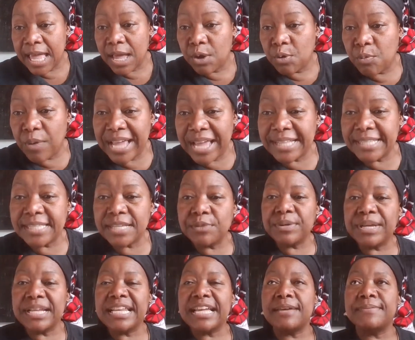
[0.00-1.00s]
Wendy
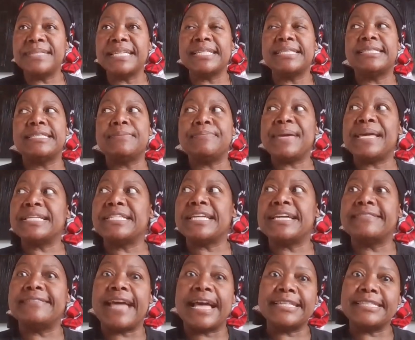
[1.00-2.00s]
Williams has
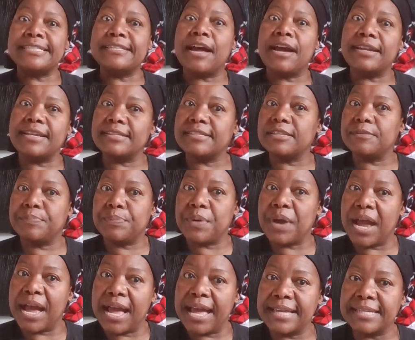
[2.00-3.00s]
dementia. That's not a
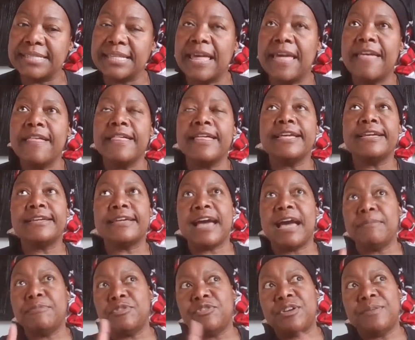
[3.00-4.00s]
surprise. It
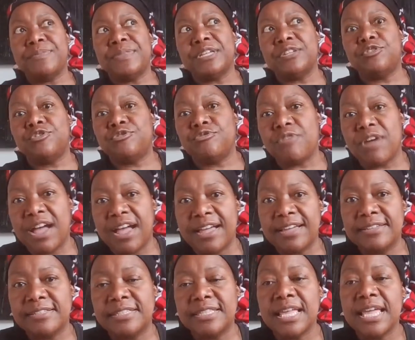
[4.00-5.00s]
comes from the
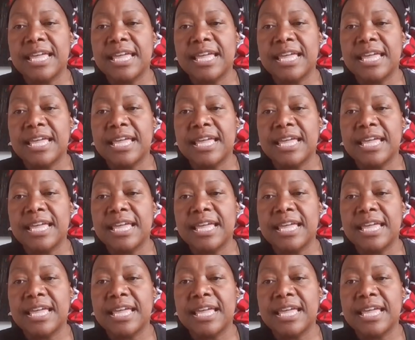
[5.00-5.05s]
drugs.